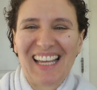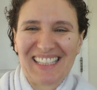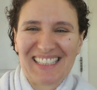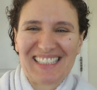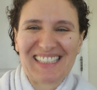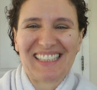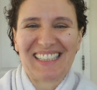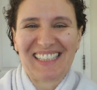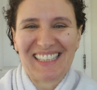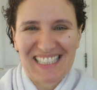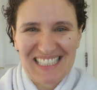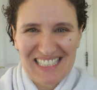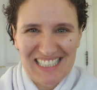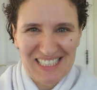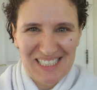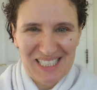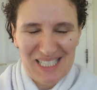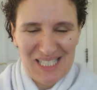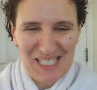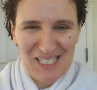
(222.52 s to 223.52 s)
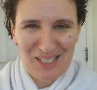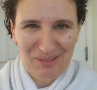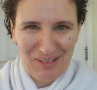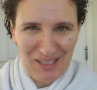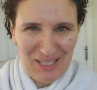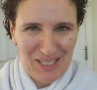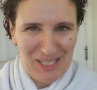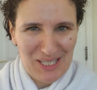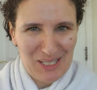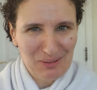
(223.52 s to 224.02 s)
actually, in certain
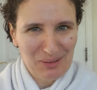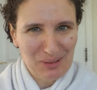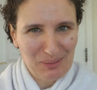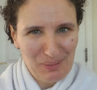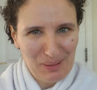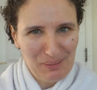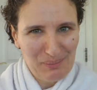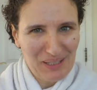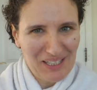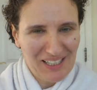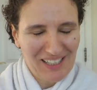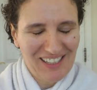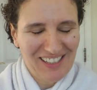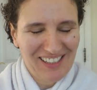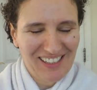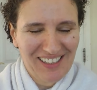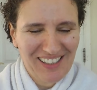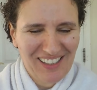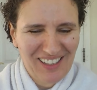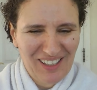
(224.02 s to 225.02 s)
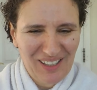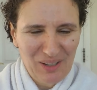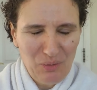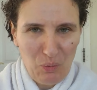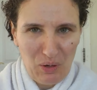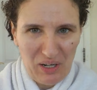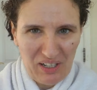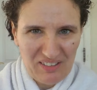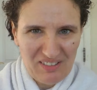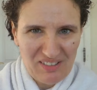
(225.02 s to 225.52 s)
situations, it would be me.
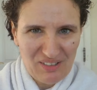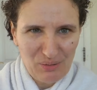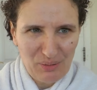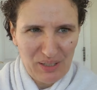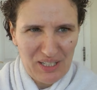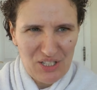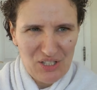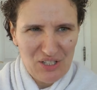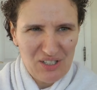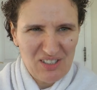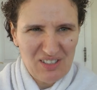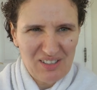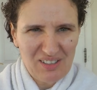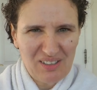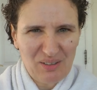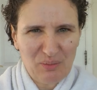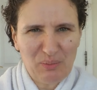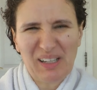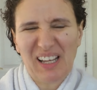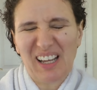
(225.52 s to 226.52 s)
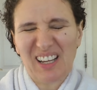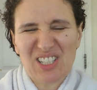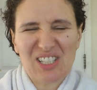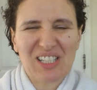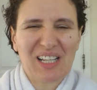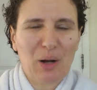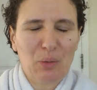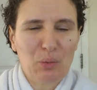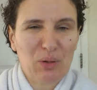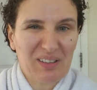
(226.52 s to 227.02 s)
Work situations, but
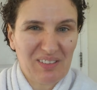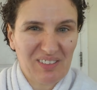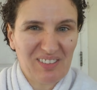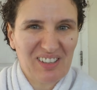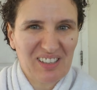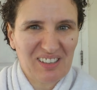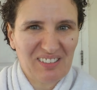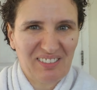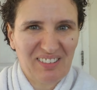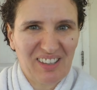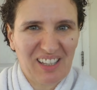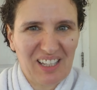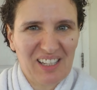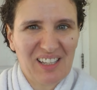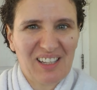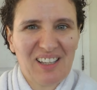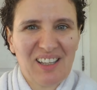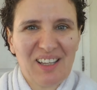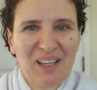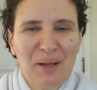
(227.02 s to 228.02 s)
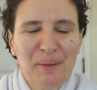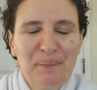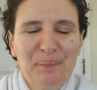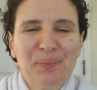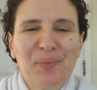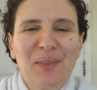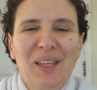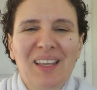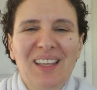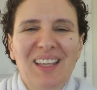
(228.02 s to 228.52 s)
actually, I would still say,
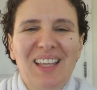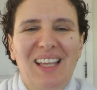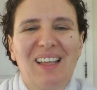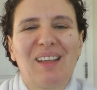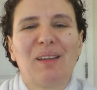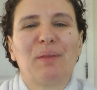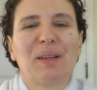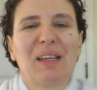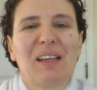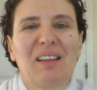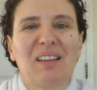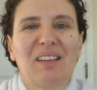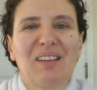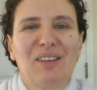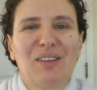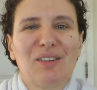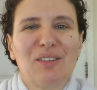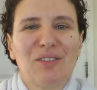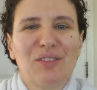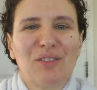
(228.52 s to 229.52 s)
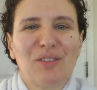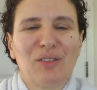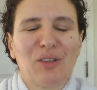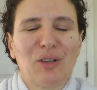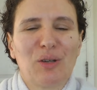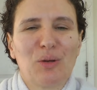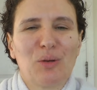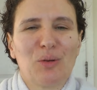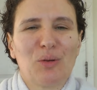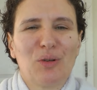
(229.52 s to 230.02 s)
um, yeah.
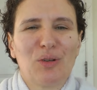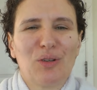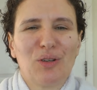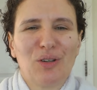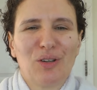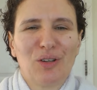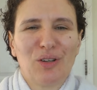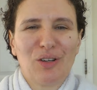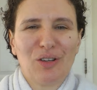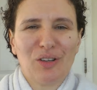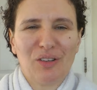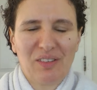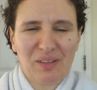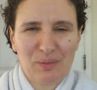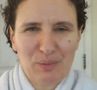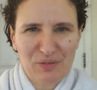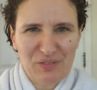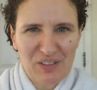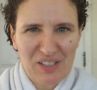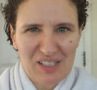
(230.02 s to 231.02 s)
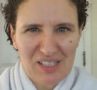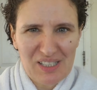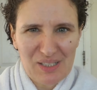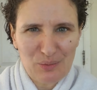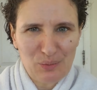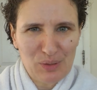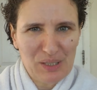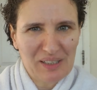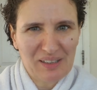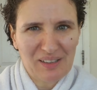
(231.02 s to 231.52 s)
So, some of us
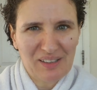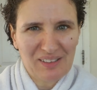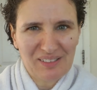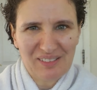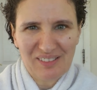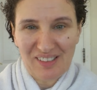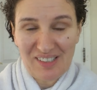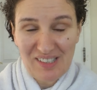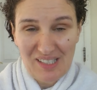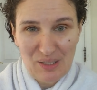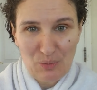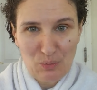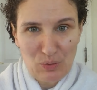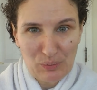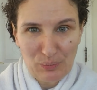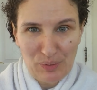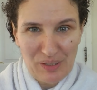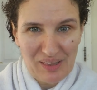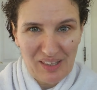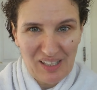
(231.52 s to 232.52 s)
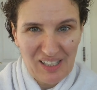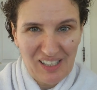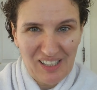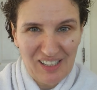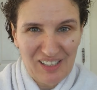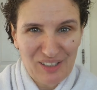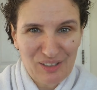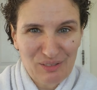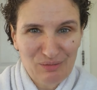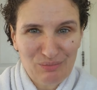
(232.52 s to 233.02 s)
will say what we
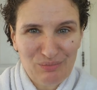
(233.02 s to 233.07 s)
think.